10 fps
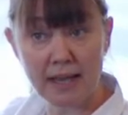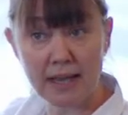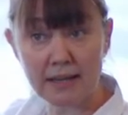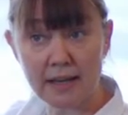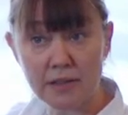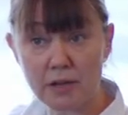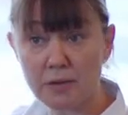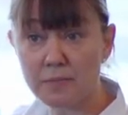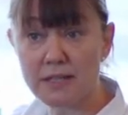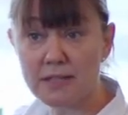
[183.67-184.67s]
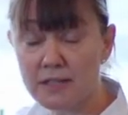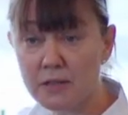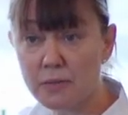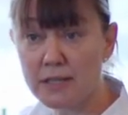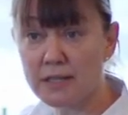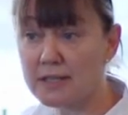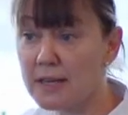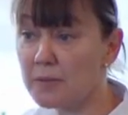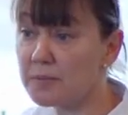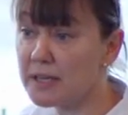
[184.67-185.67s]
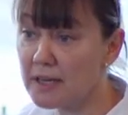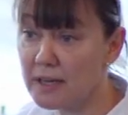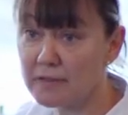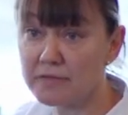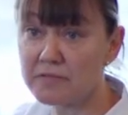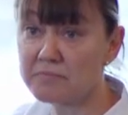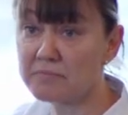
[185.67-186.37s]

And I thought it would be 6 weeks. That would be enough.